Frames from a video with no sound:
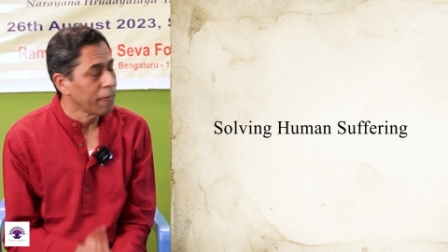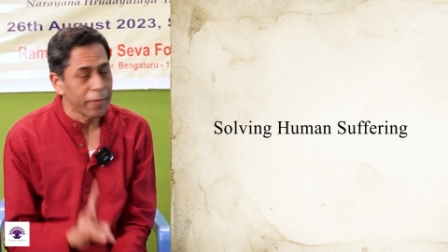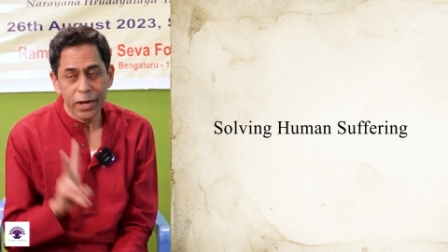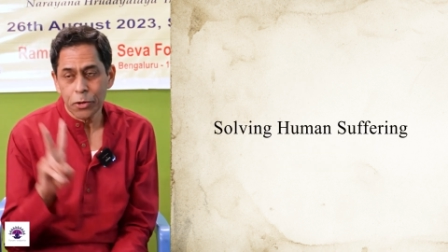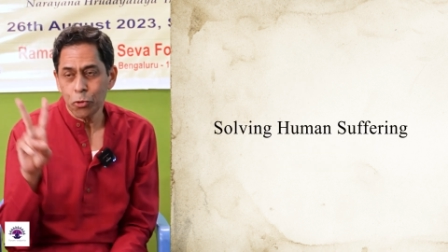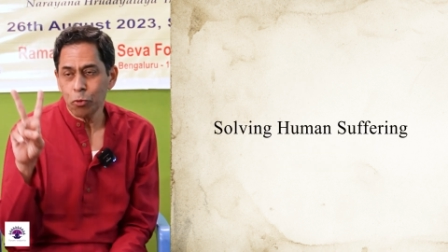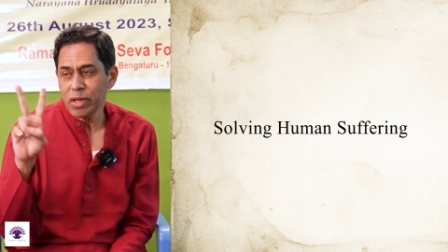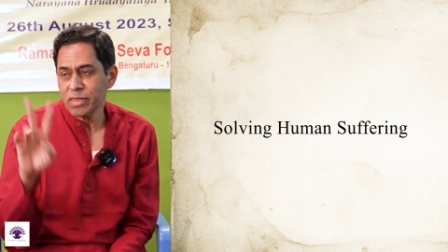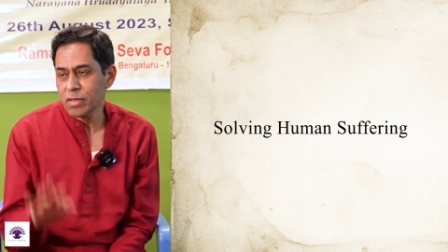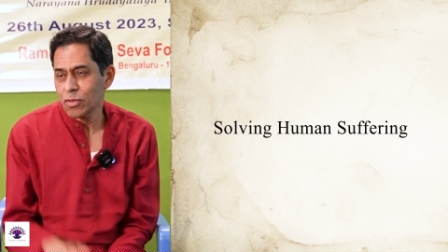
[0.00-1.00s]
There are two
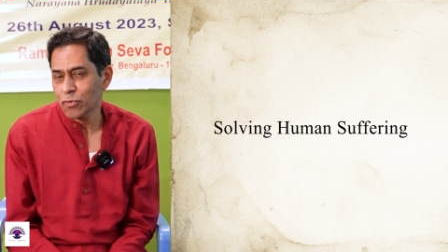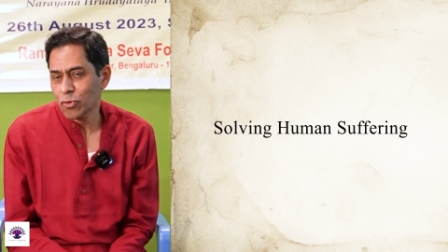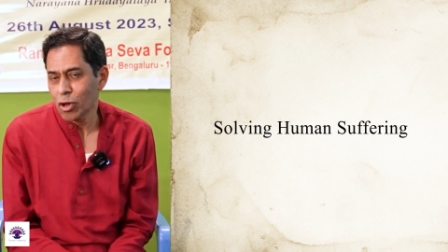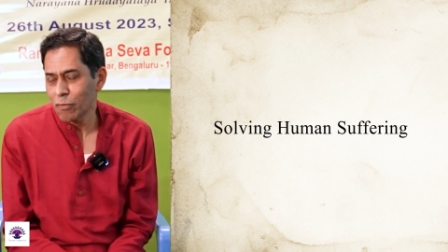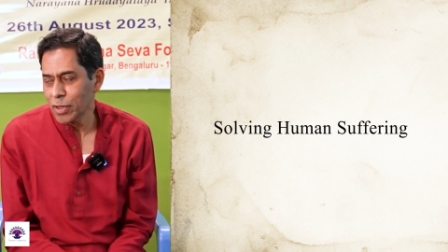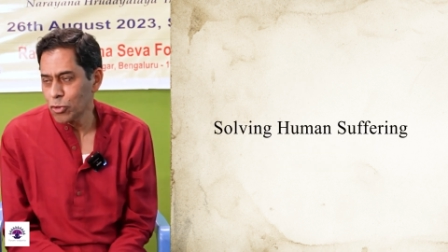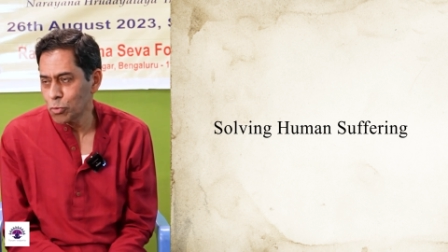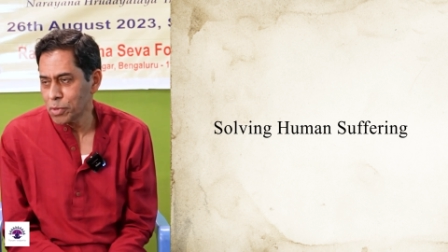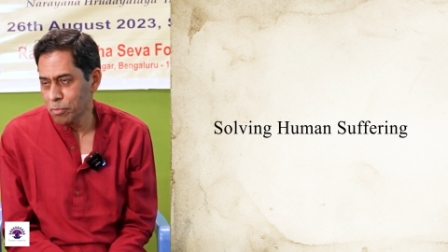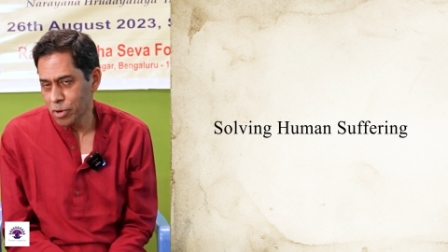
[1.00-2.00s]
methods of solving
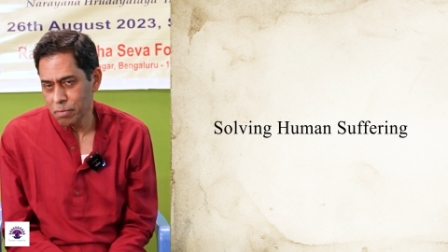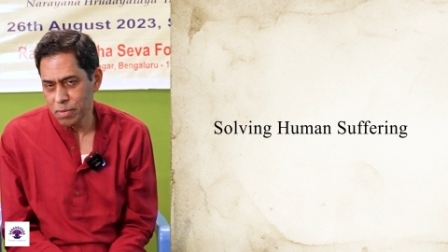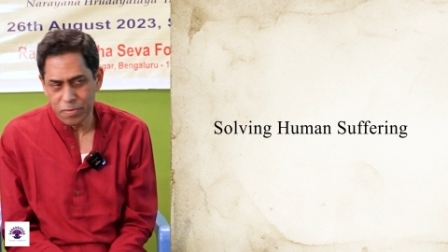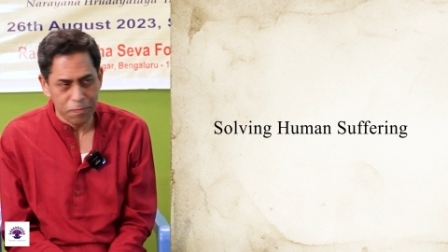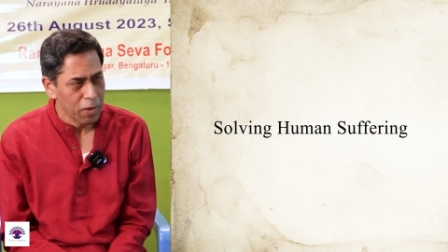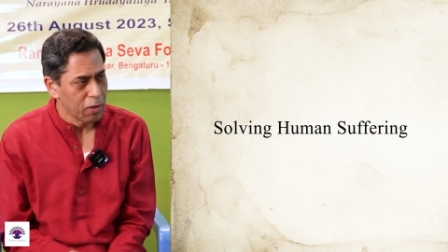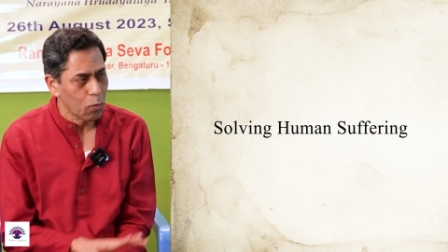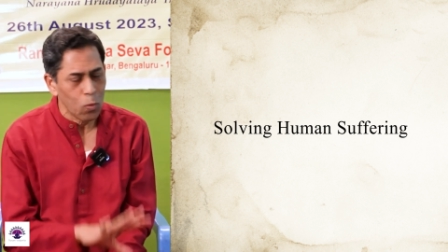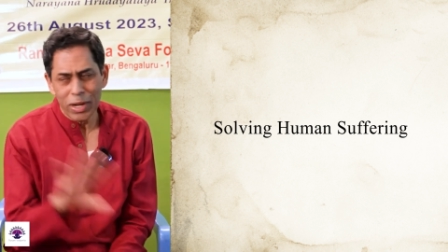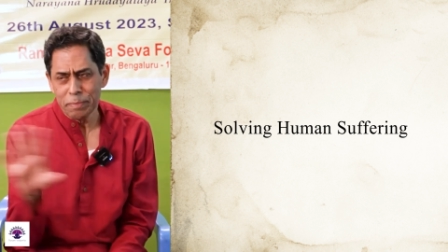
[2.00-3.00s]
human problems.
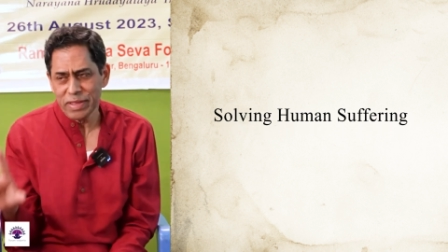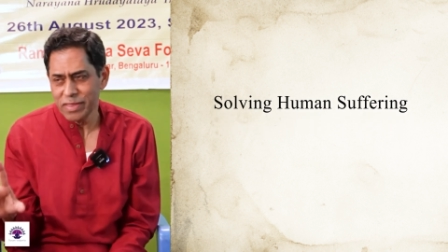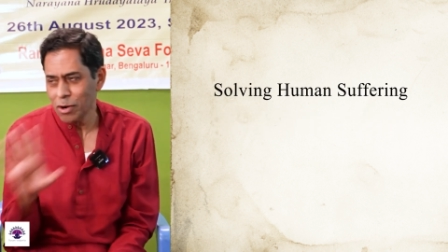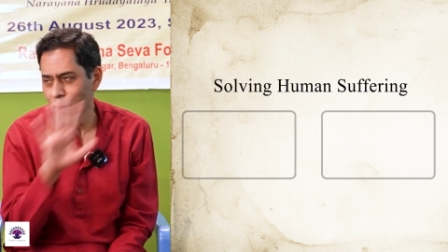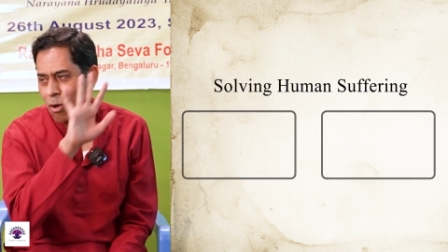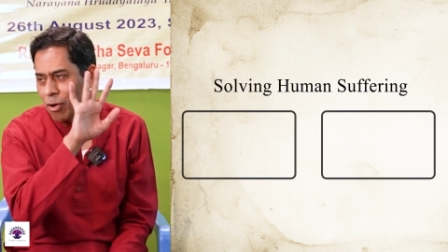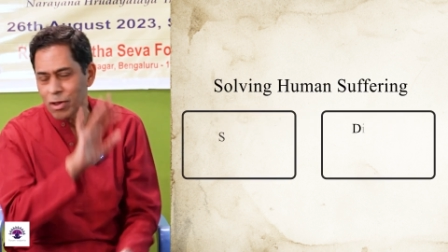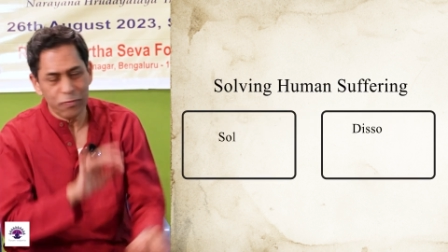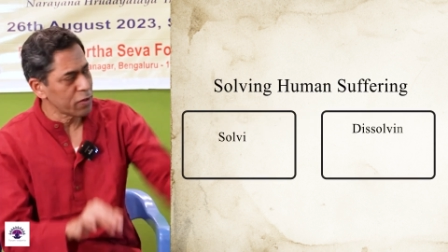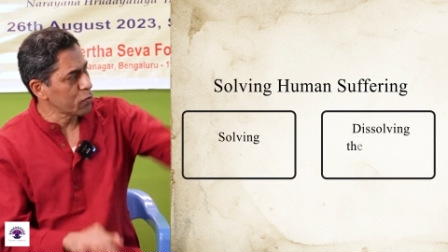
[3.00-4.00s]
One method all
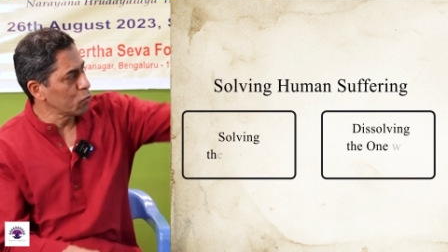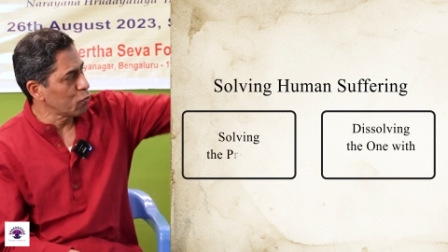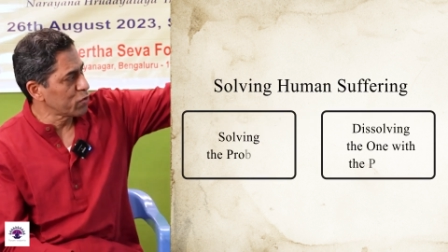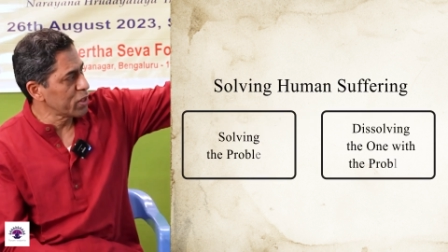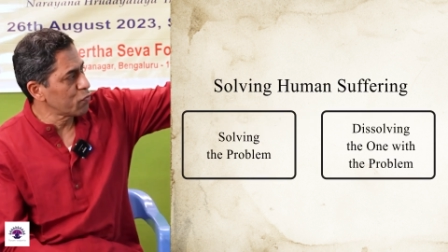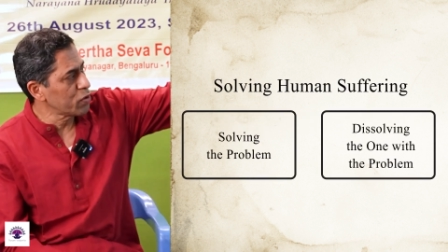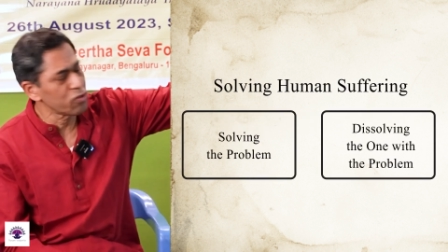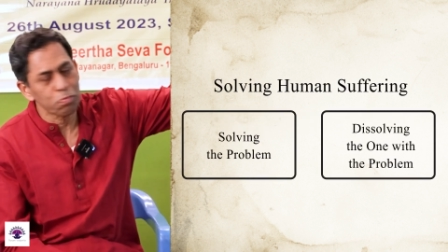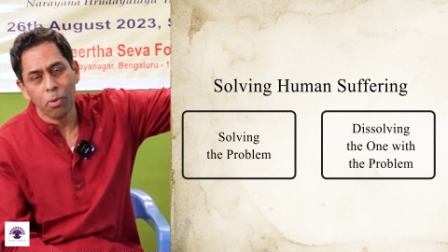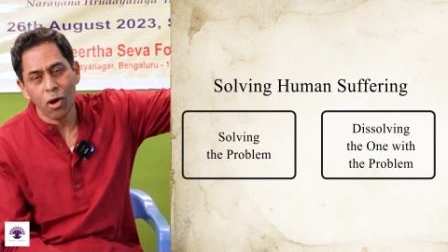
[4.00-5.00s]
of us know for the
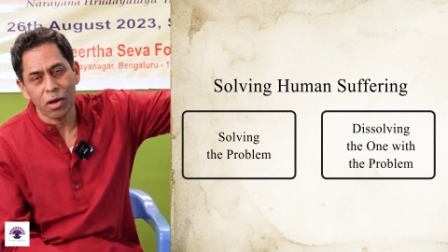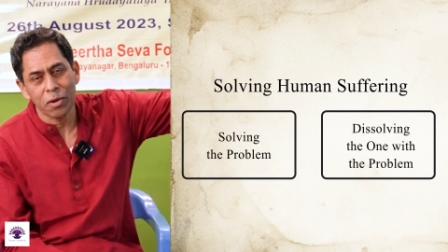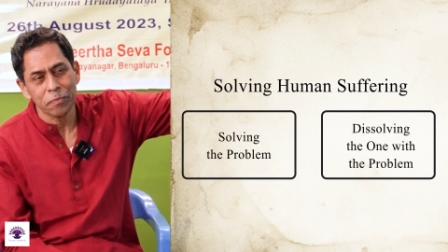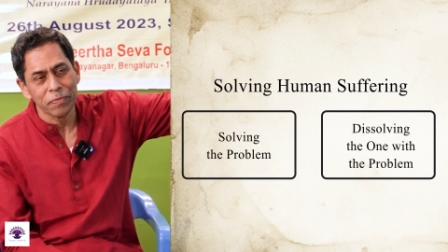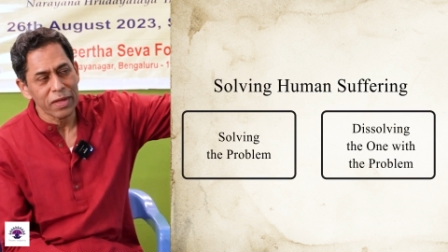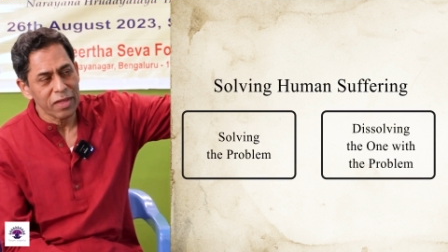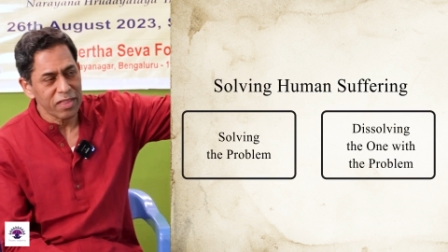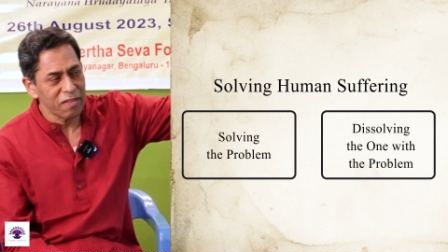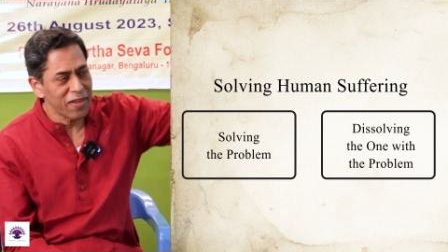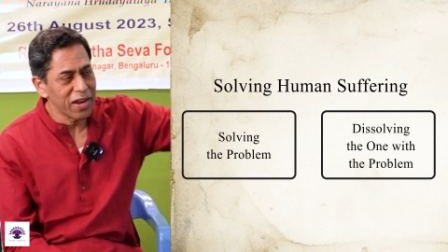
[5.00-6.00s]
first block.
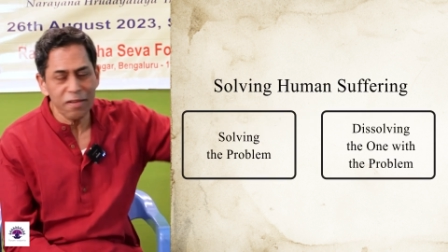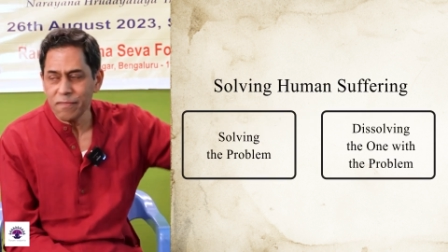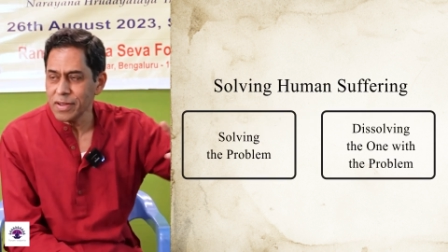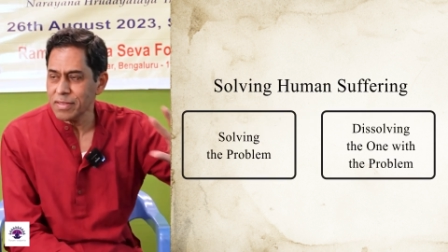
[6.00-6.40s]
See, whenever